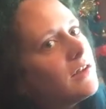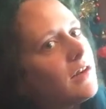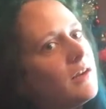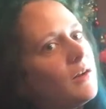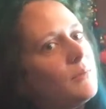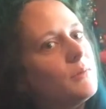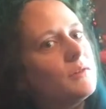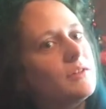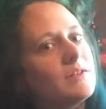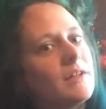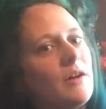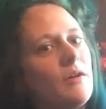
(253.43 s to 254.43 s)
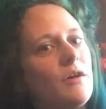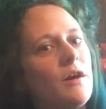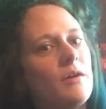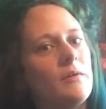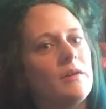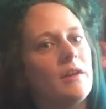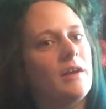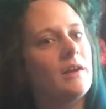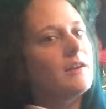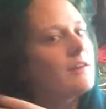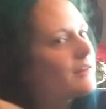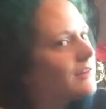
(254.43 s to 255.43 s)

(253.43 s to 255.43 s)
I know I'm doing this like all awkward like.